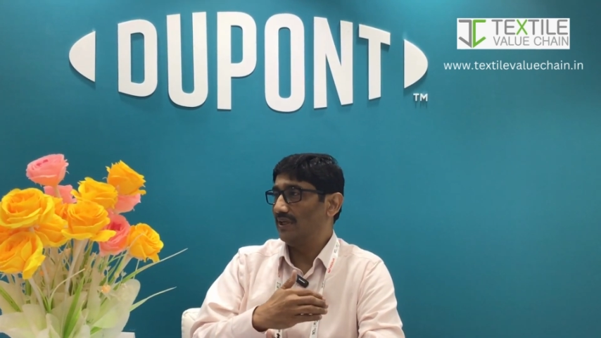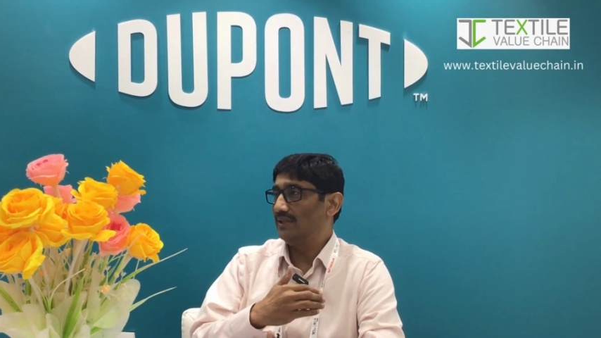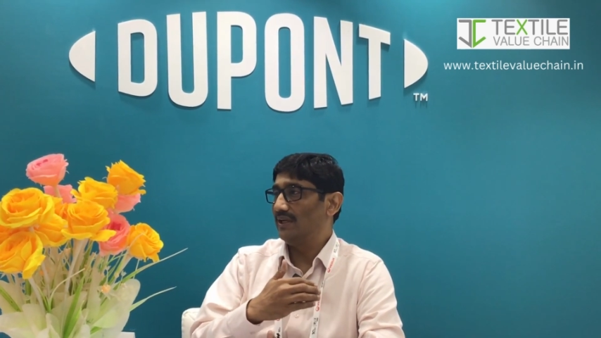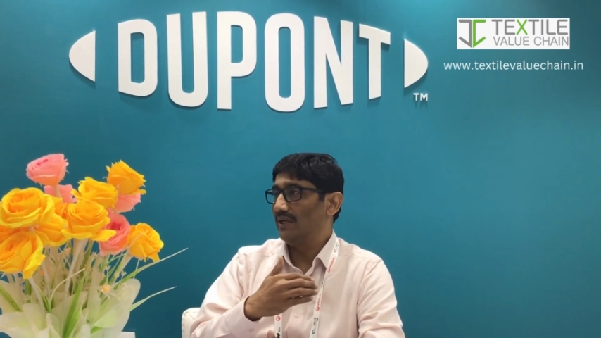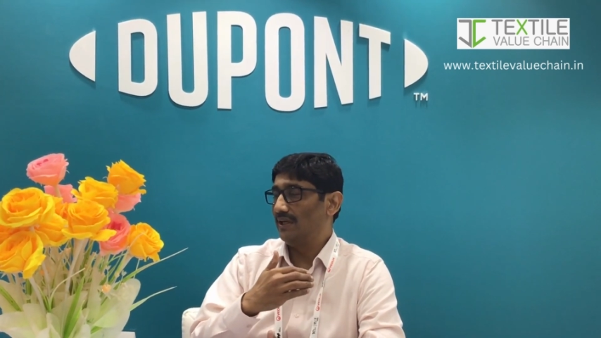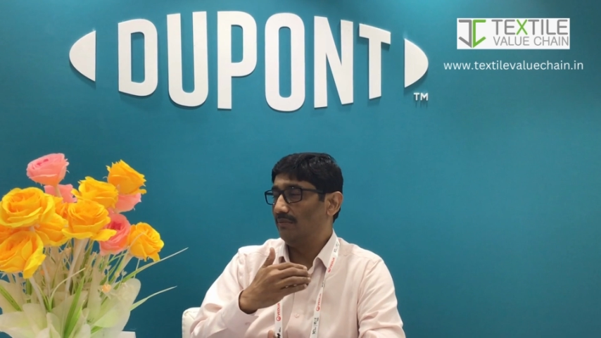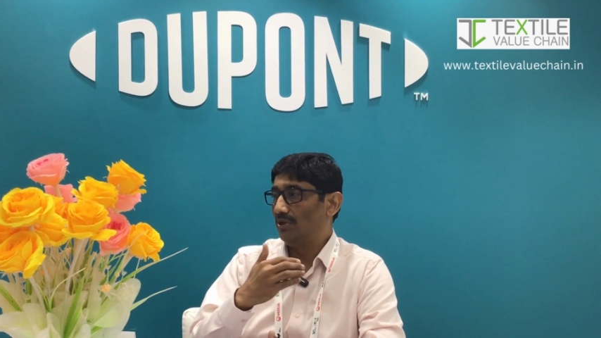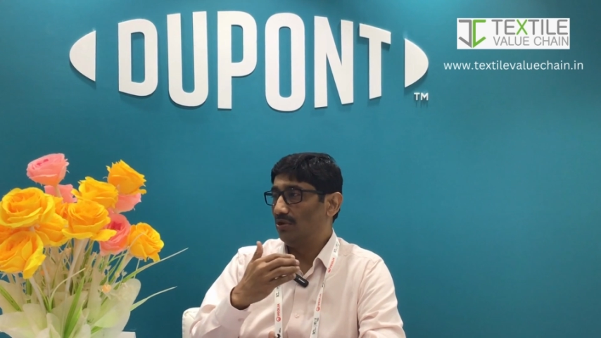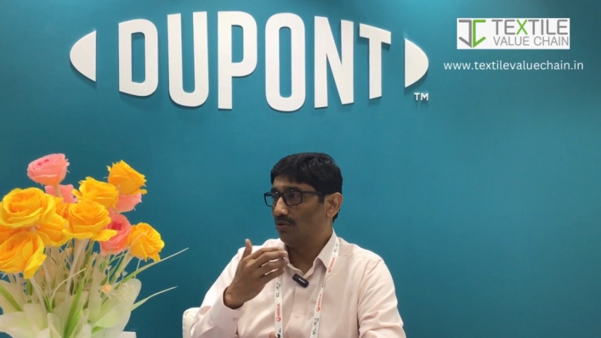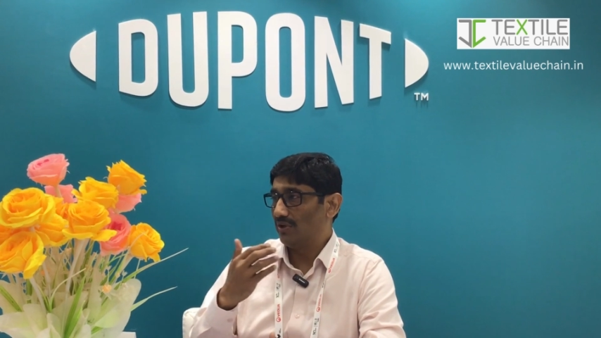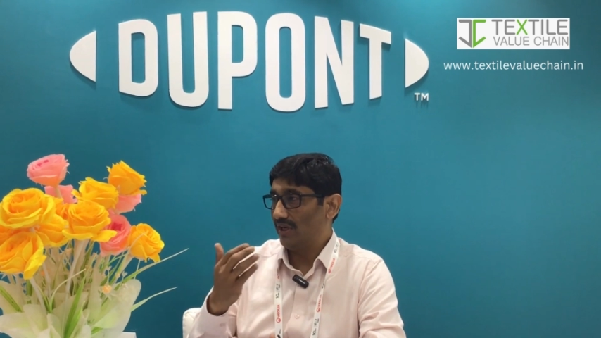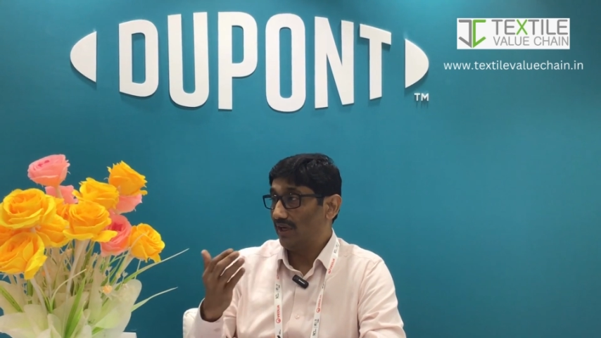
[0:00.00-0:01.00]
and they are able
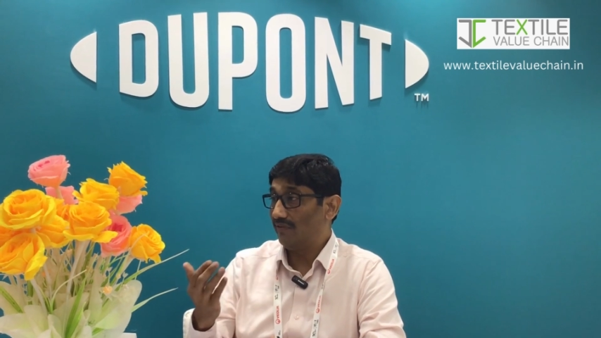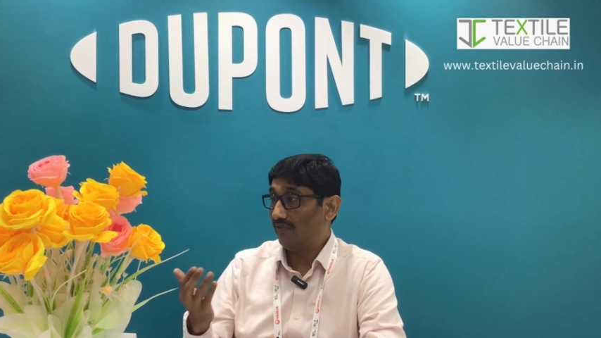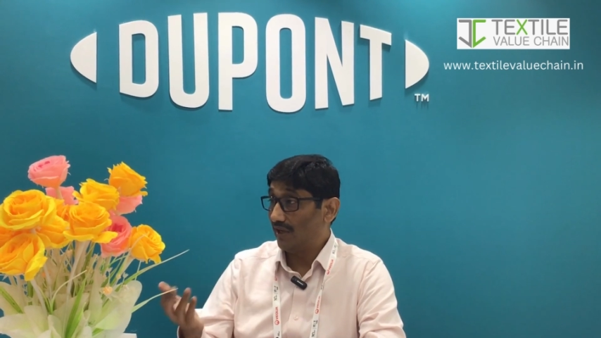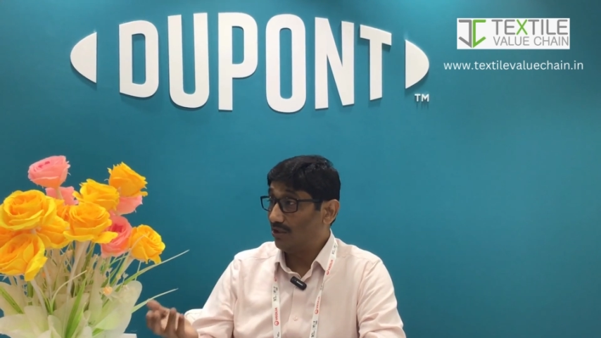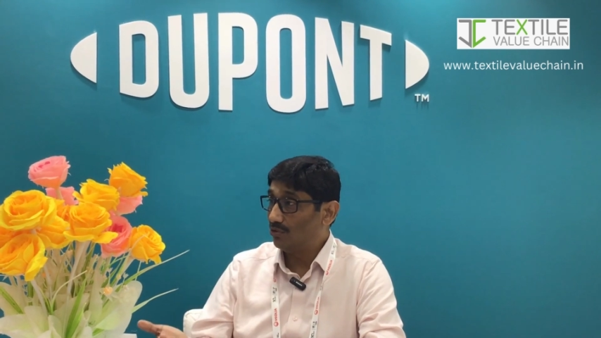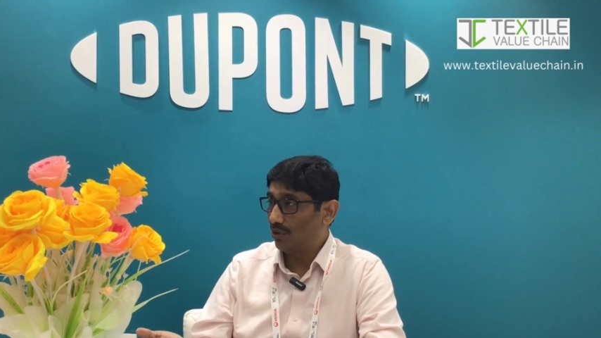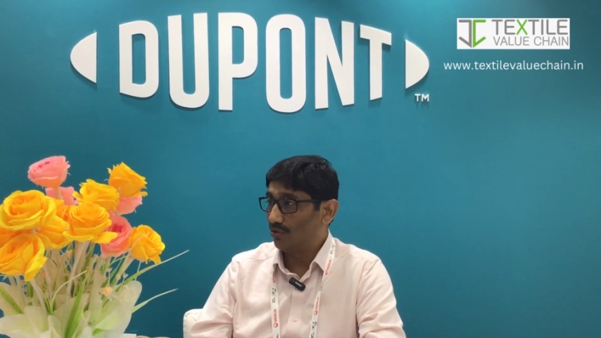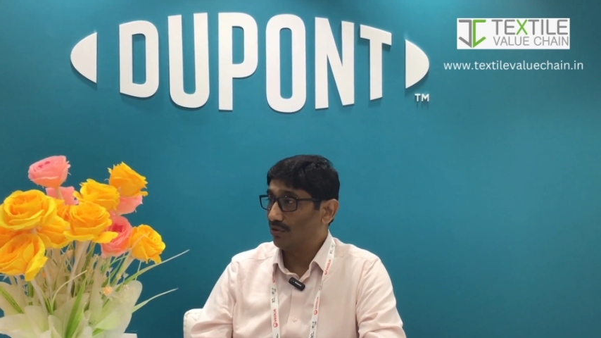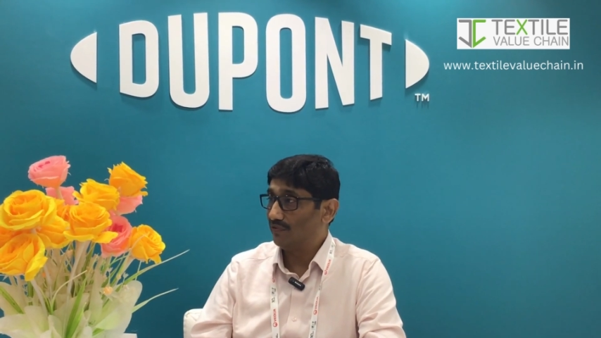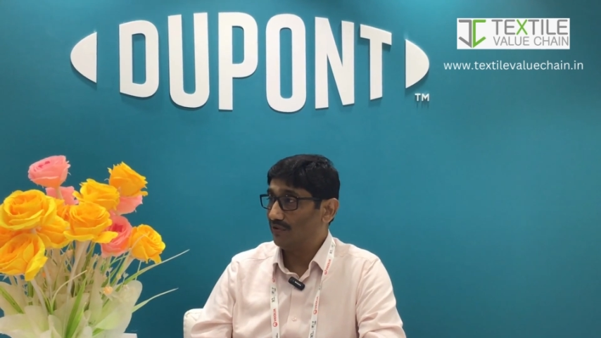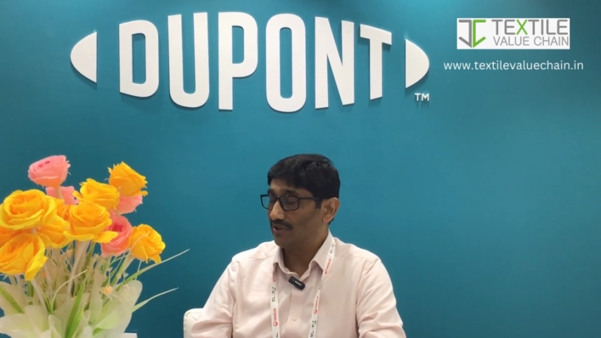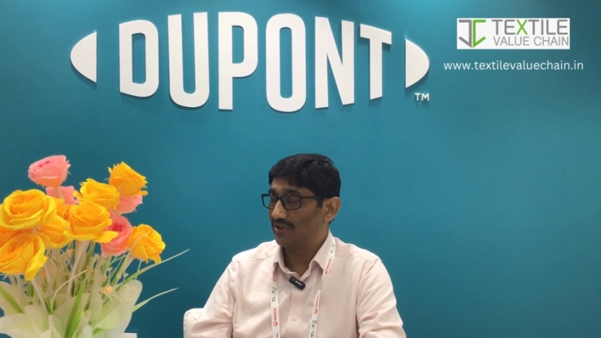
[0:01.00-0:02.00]
to create value out
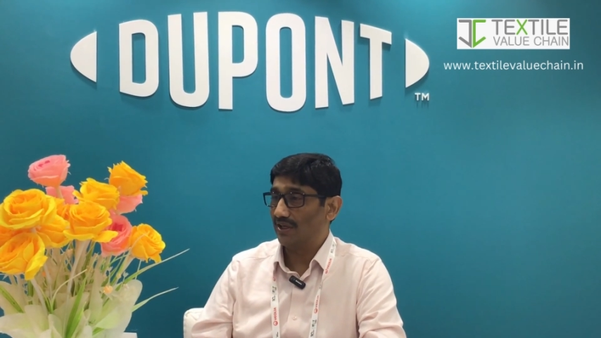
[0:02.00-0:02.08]
of it.